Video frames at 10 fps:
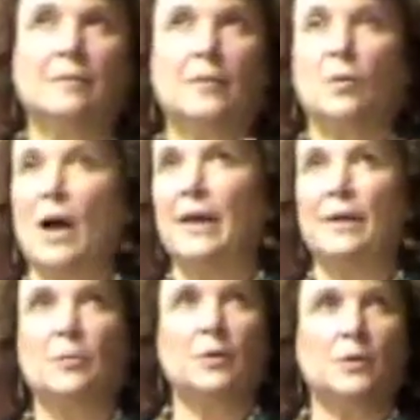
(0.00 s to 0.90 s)

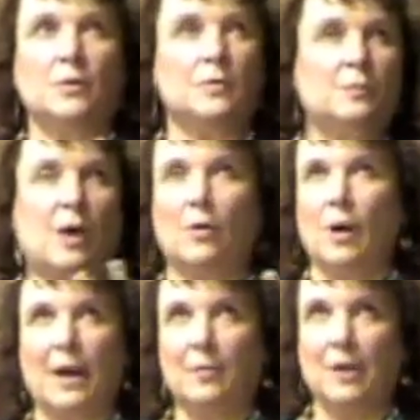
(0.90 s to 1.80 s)

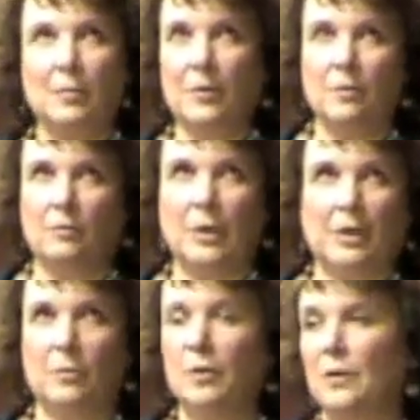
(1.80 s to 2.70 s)
Chronic people who've been
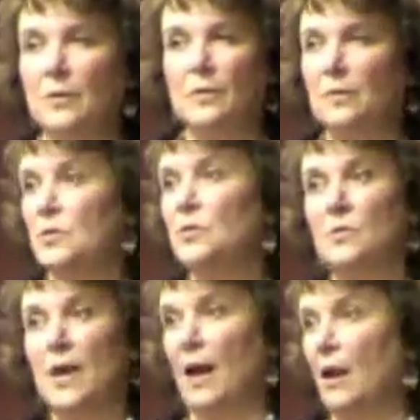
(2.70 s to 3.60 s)
abused do
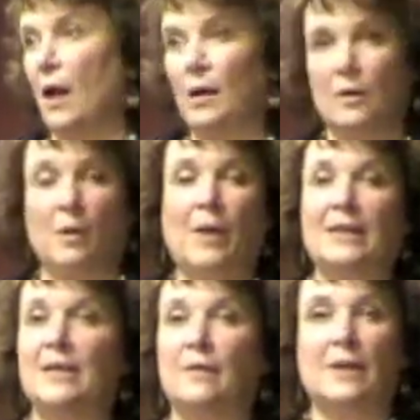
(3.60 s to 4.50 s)
that. You know,
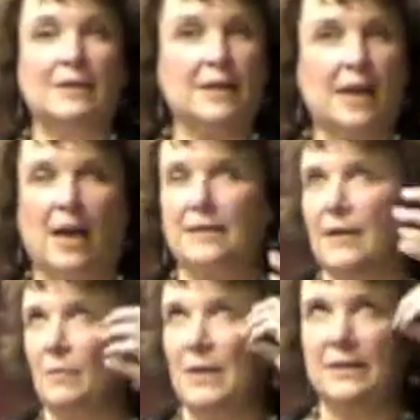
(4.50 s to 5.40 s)
that's how they say, I
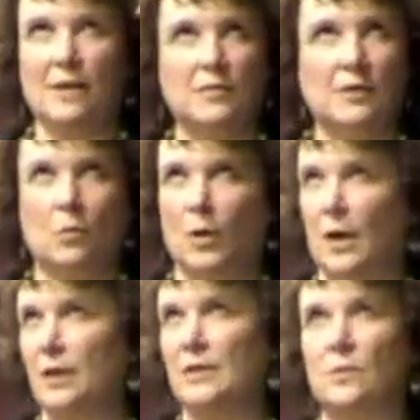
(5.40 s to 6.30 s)
send myself somewhere
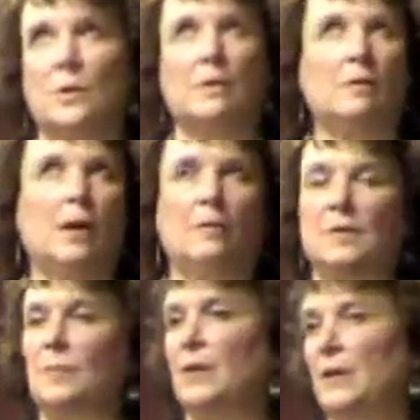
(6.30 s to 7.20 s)
else when I
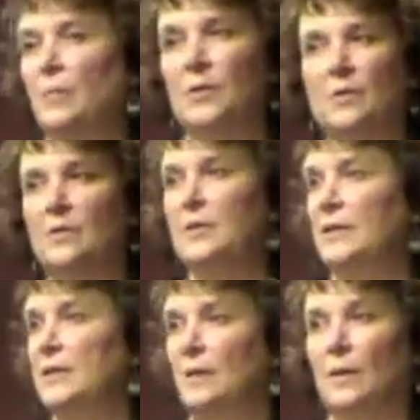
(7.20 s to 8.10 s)
was being abused.
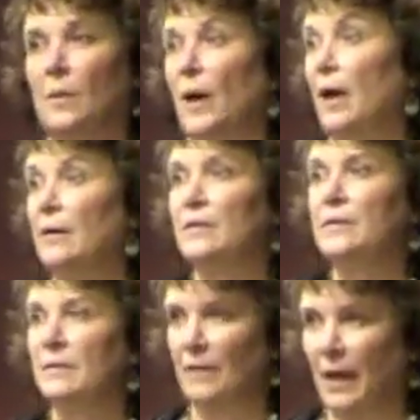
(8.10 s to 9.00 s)
That's the only way I could
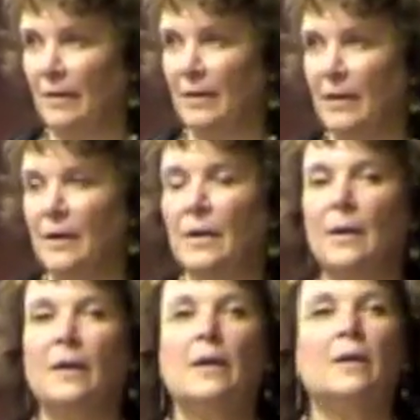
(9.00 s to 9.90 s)
survive it.
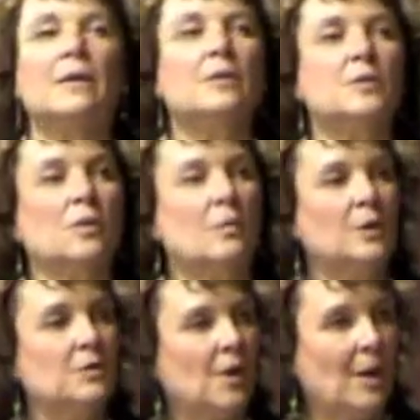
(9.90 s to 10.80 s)
So
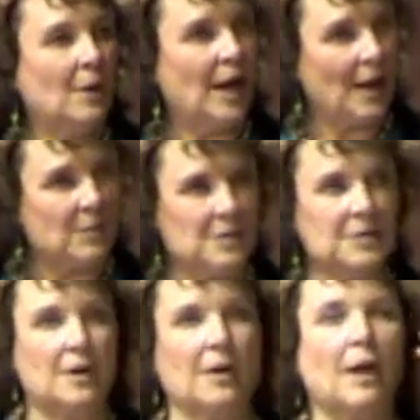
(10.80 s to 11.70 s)
when trauma happens
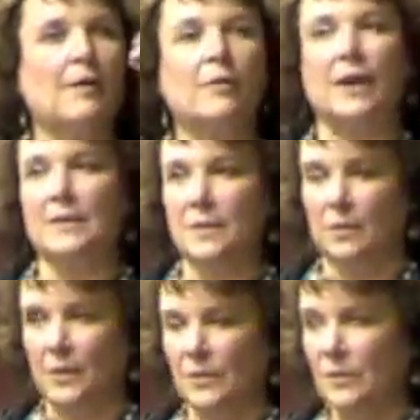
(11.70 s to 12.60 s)
in our life, that's what
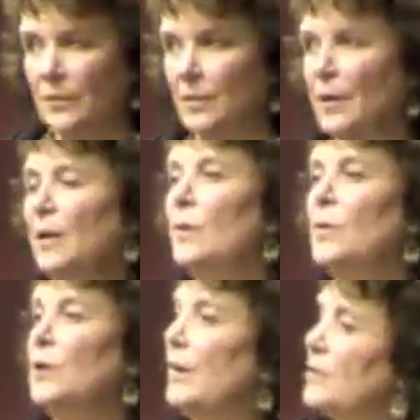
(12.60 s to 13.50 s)
we do.
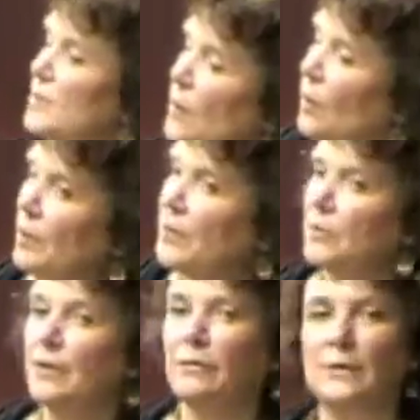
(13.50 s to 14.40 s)
When you have a soul
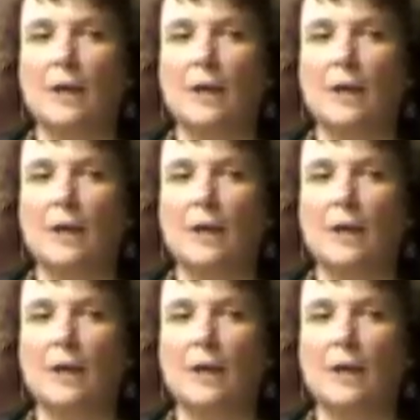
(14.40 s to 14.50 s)
retrieval